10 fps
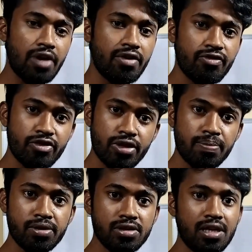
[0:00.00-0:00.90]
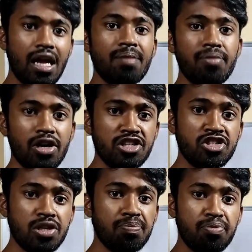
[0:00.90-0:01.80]
Even for the present and
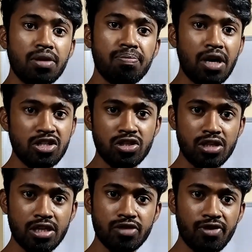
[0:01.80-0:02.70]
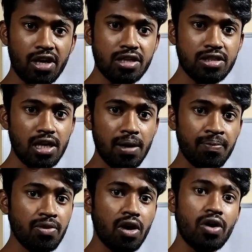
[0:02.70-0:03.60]
past, simple past tense we can
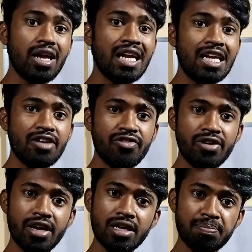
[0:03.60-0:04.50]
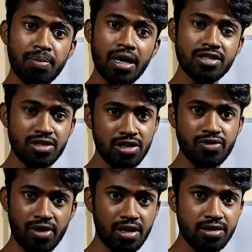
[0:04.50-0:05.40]
say, or indefinite past
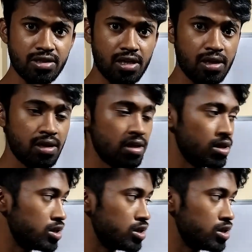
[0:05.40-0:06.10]
tense we can say.